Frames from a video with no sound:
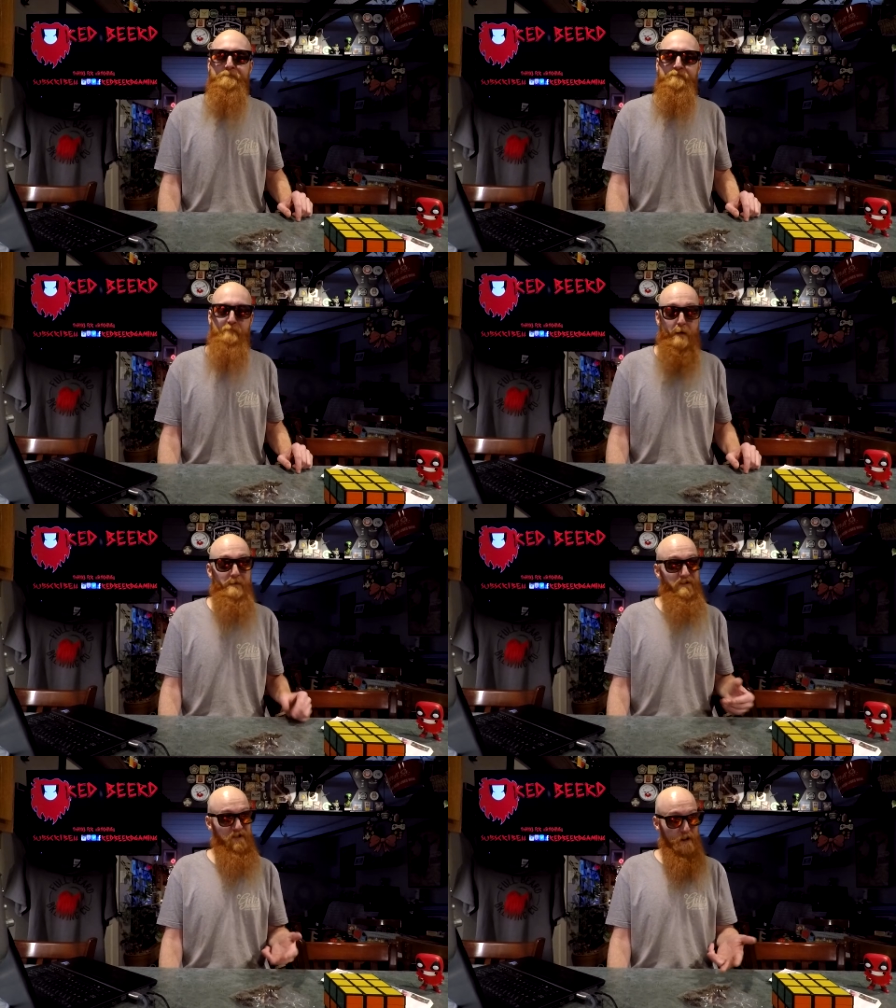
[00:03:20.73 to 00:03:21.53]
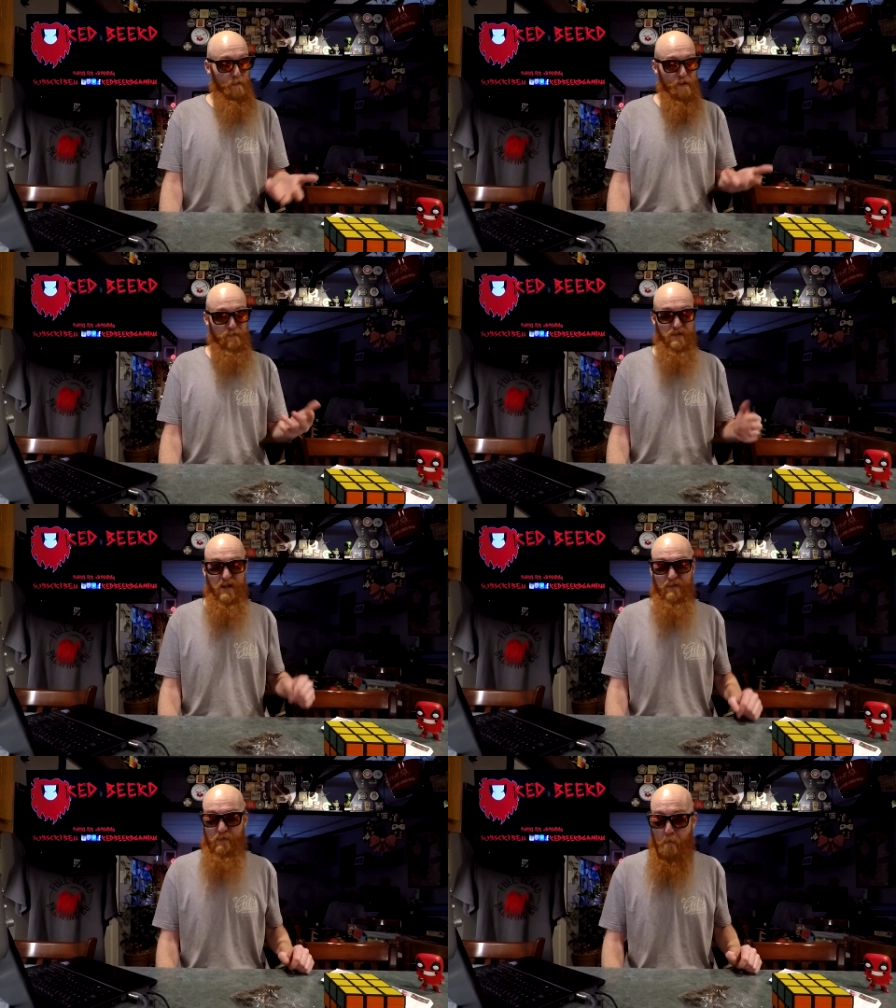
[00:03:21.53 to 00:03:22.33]
maybe this is how it was when we
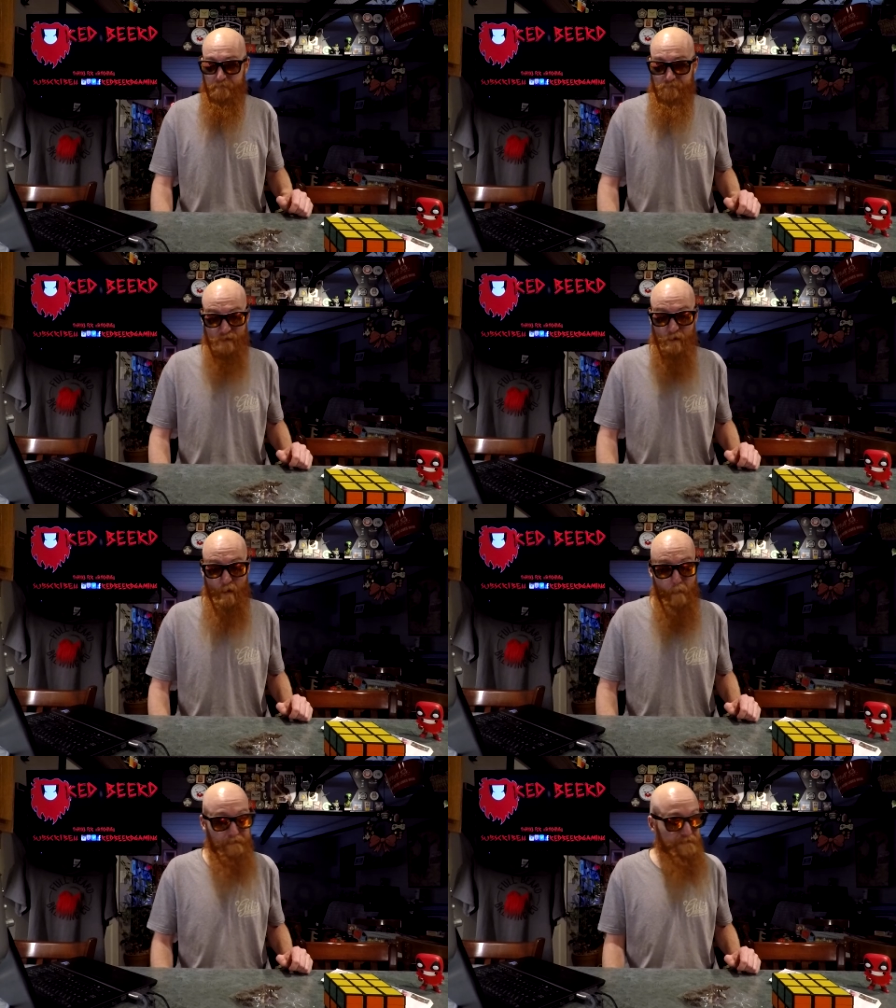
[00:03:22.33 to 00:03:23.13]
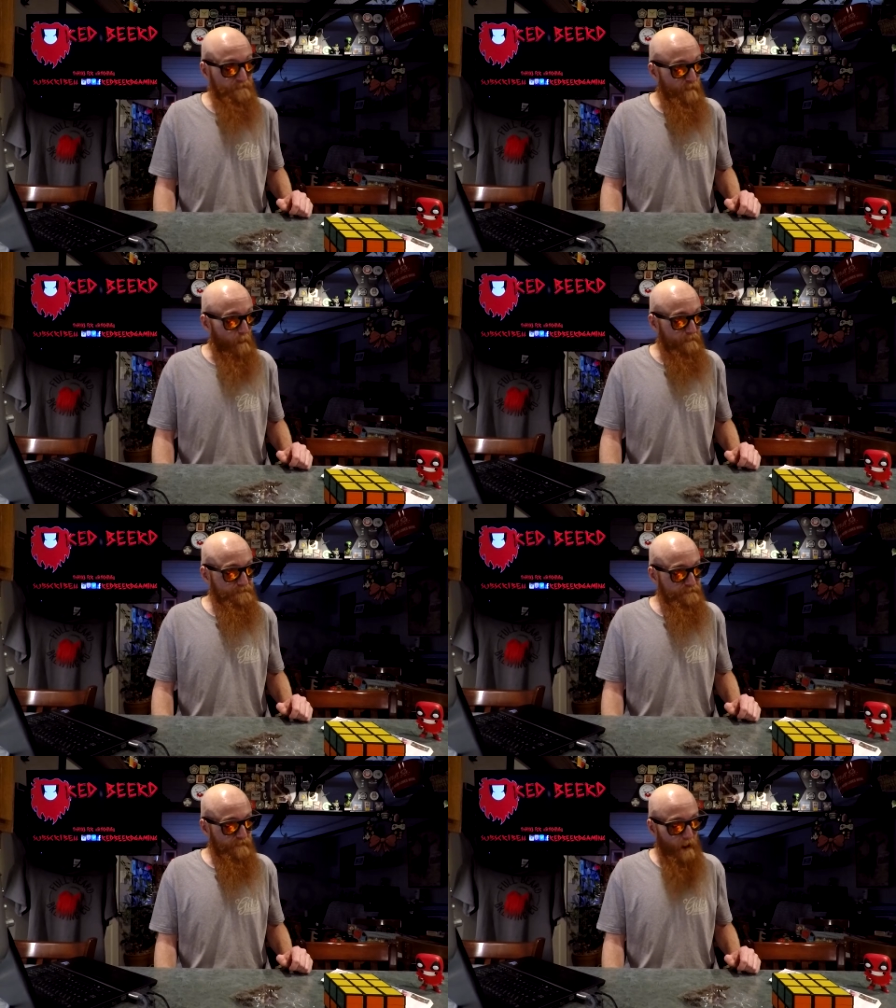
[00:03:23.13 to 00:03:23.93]
left. I don't know.
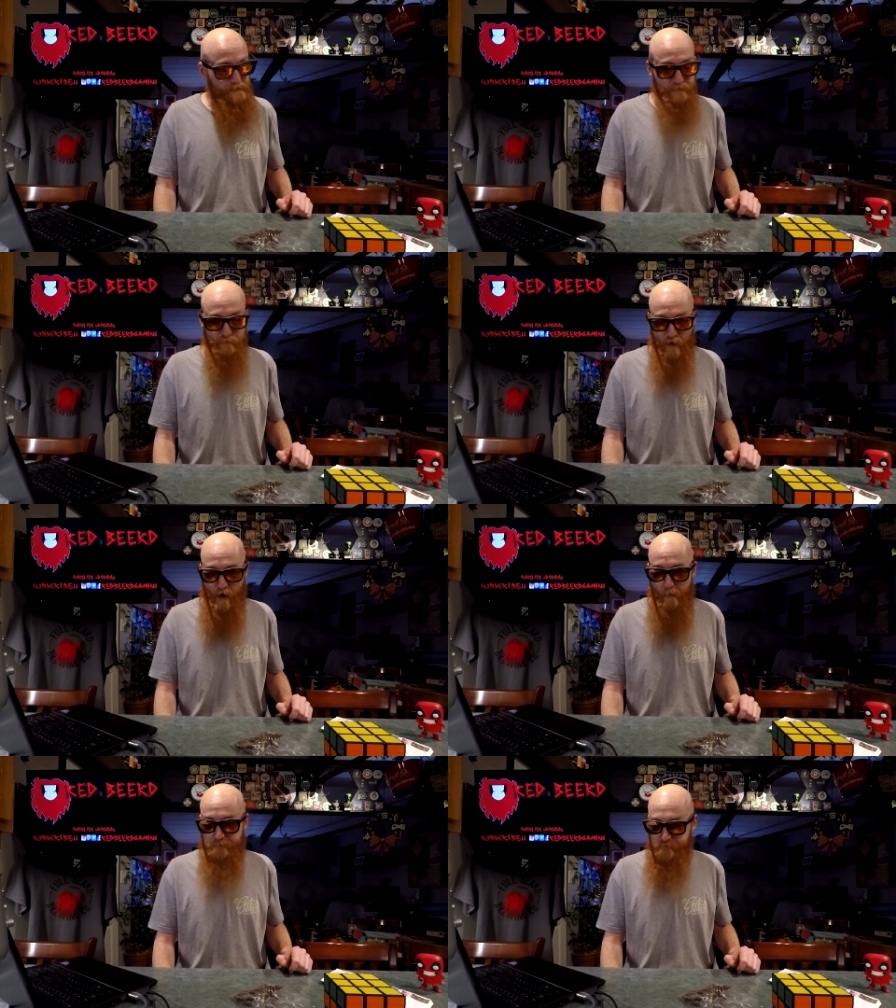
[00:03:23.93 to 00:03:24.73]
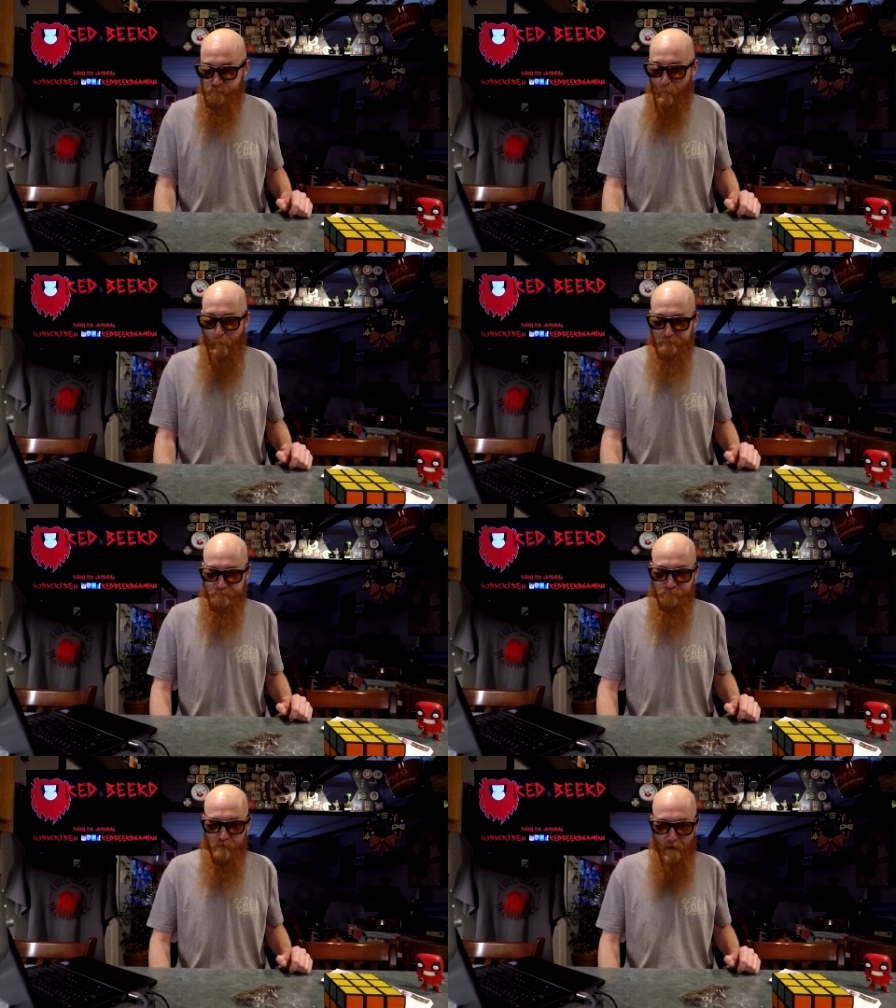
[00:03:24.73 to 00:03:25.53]
My god.
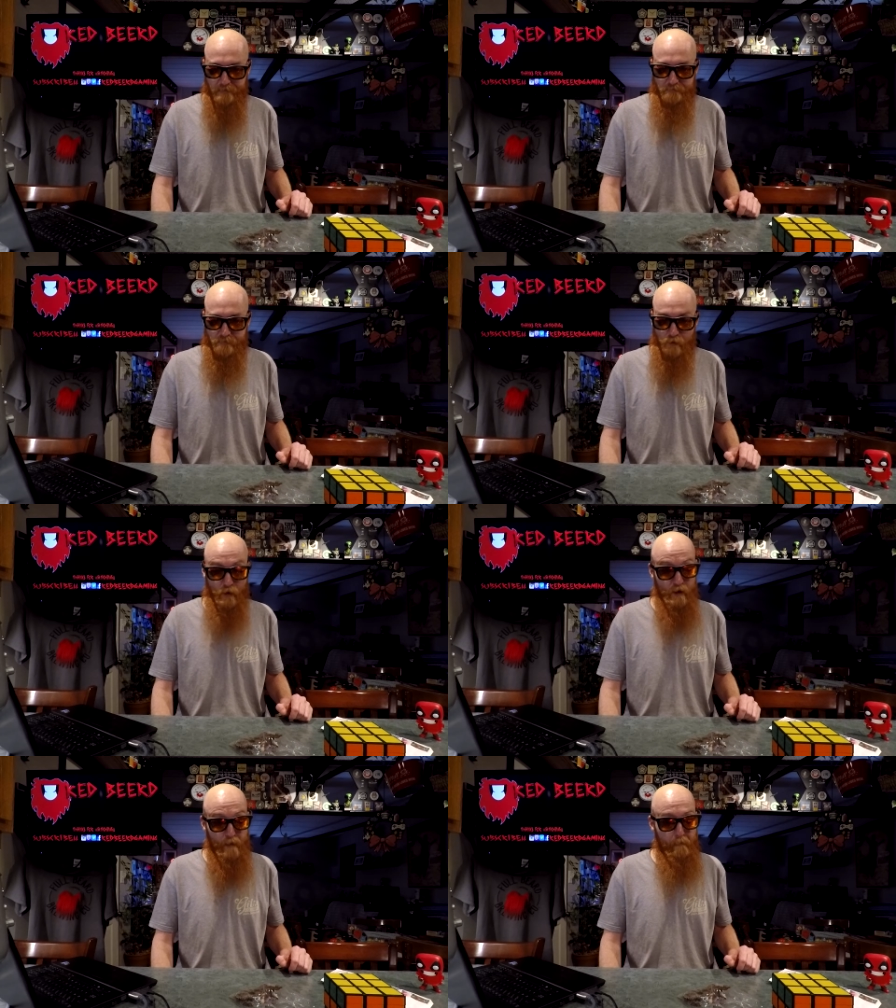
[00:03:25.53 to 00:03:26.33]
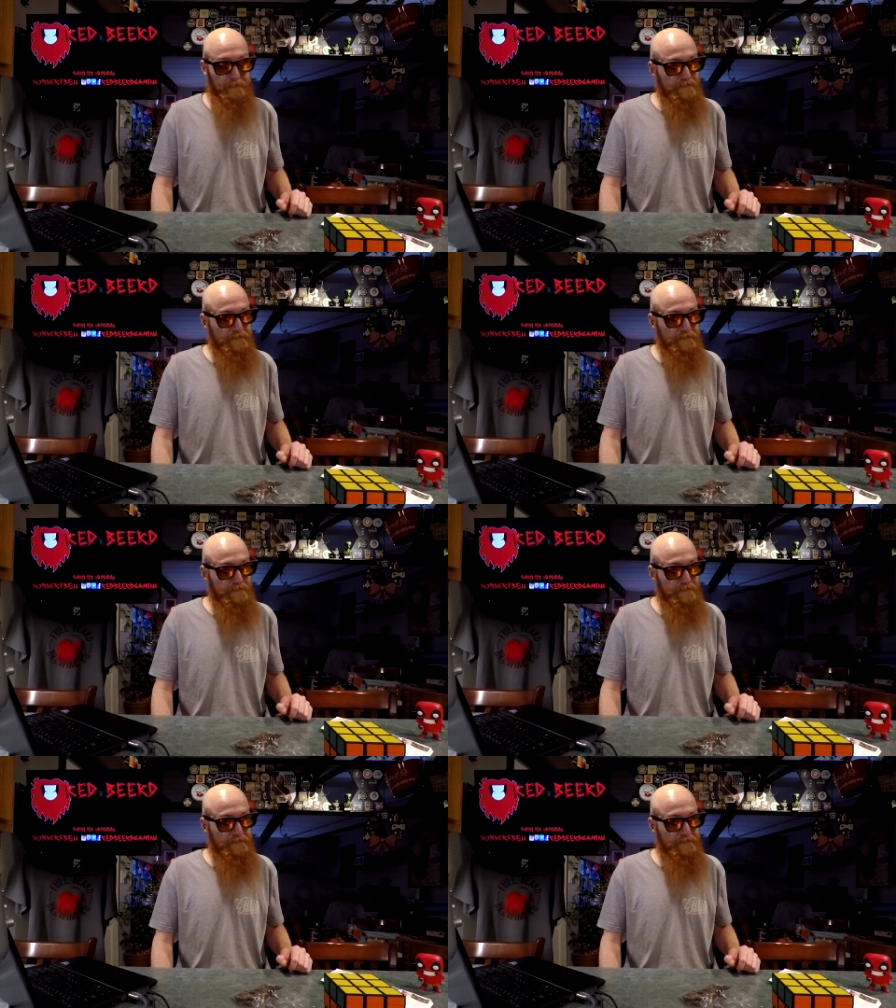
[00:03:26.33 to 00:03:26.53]
It's really good.